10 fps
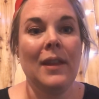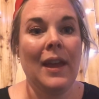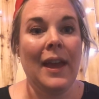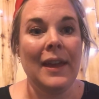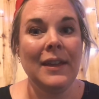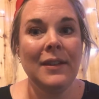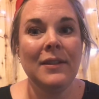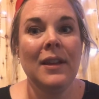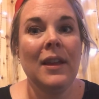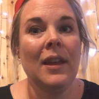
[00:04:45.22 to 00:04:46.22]
A,
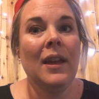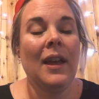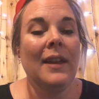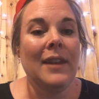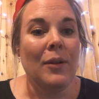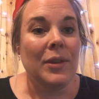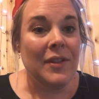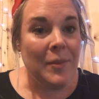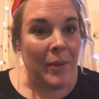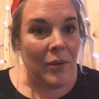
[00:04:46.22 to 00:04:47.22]
and now we're
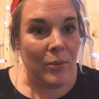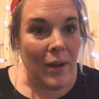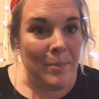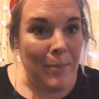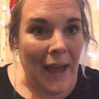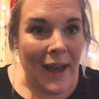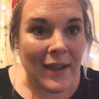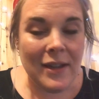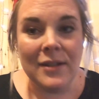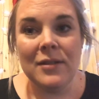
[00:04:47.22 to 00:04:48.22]
going to spell the word
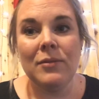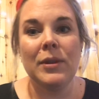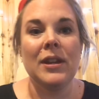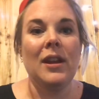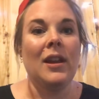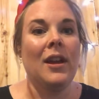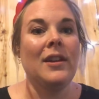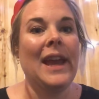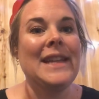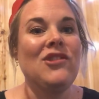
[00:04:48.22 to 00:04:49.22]
bag. We're going to
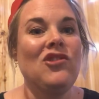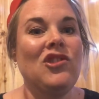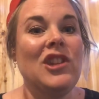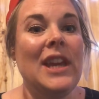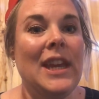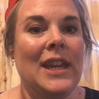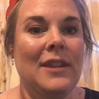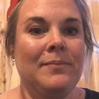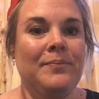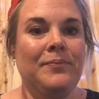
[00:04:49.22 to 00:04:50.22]
learn a G.